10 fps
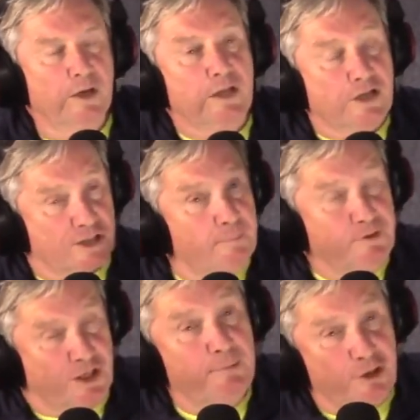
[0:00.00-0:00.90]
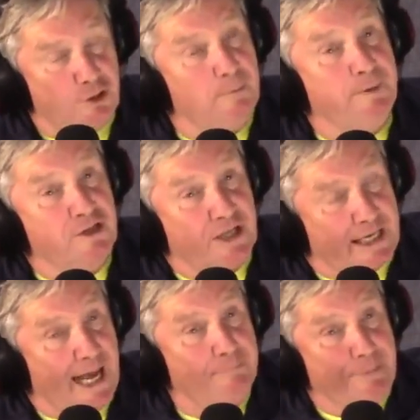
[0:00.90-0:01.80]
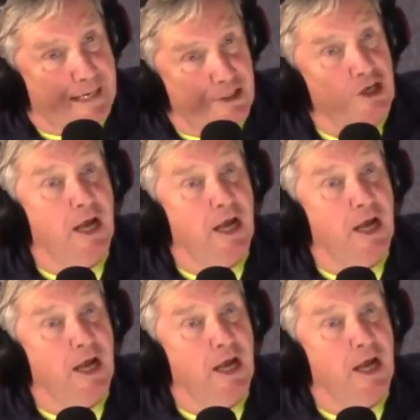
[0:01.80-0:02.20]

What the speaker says: Well, some could do it because they can manage.